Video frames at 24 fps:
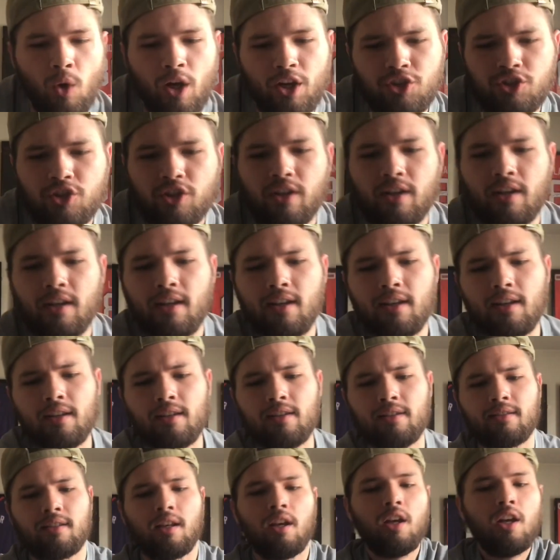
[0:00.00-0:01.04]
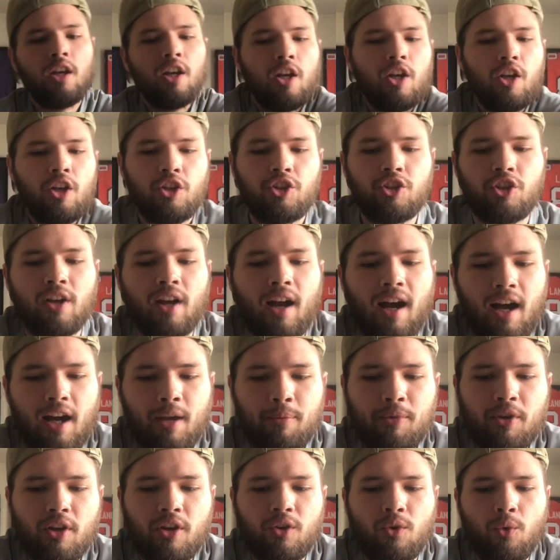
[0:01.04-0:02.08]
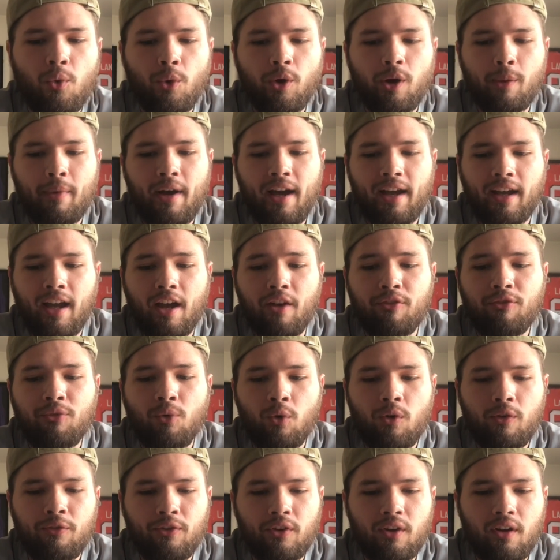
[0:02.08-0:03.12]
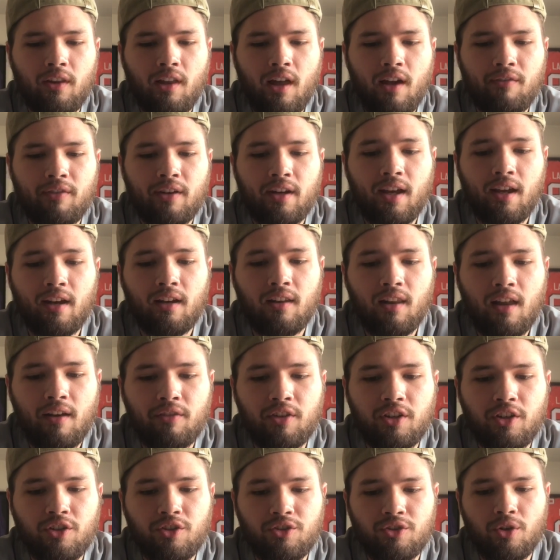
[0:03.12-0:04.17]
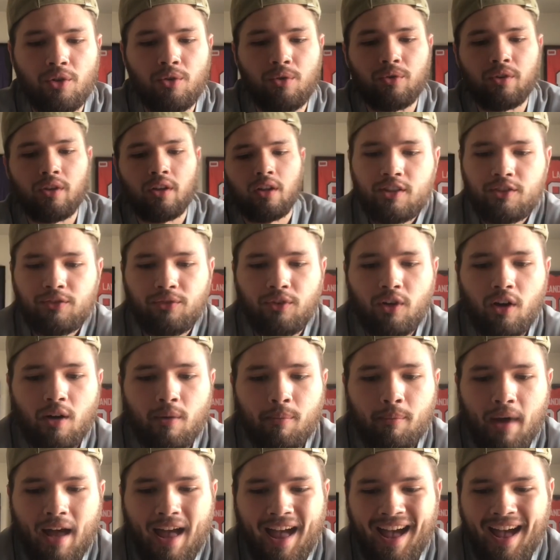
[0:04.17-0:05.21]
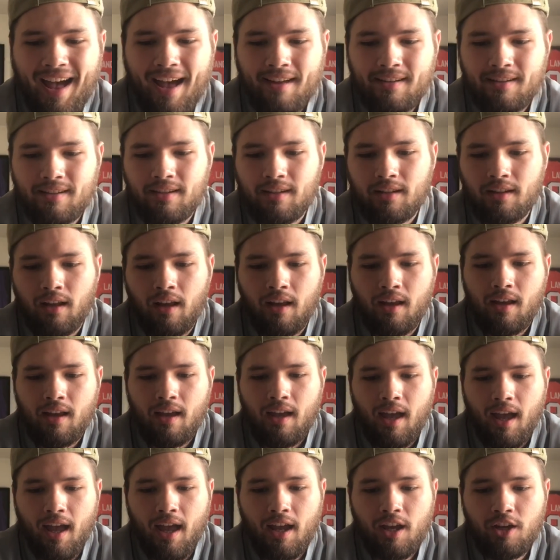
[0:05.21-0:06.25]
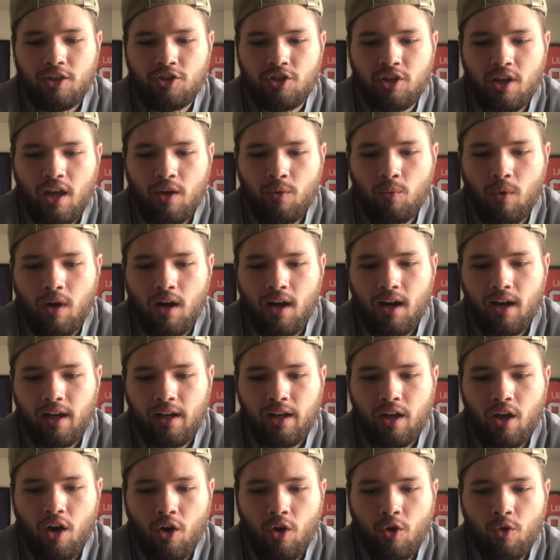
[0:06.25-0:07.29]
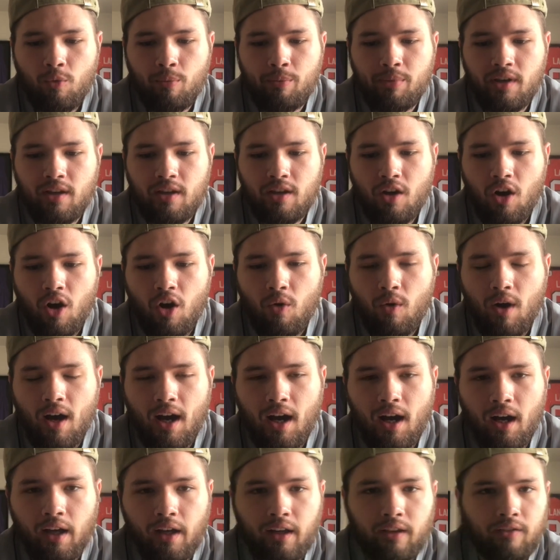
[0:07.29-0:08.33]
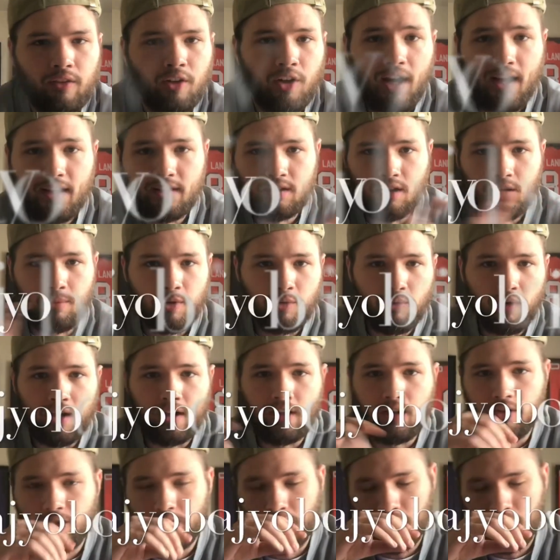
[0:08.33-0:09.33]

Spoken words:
question is, should I be a quarterback at 4'11" and 11 years old? It's from @AJYOBOI. Their @'s gonna be right here